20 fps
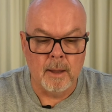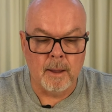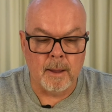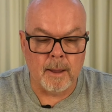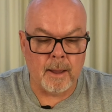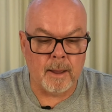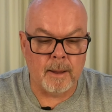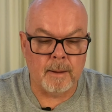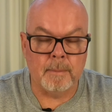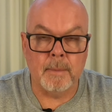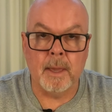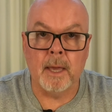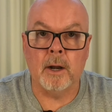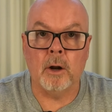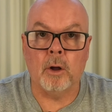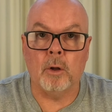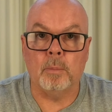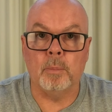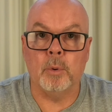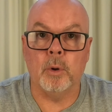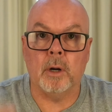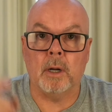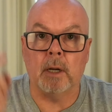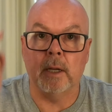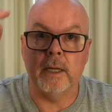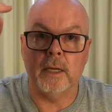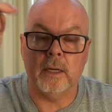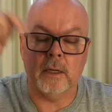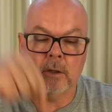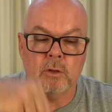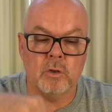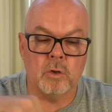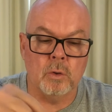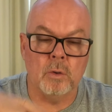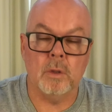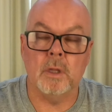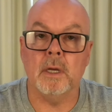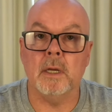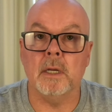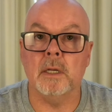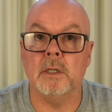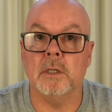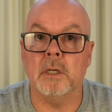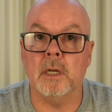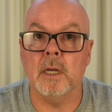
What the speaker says: And I'll put a link to these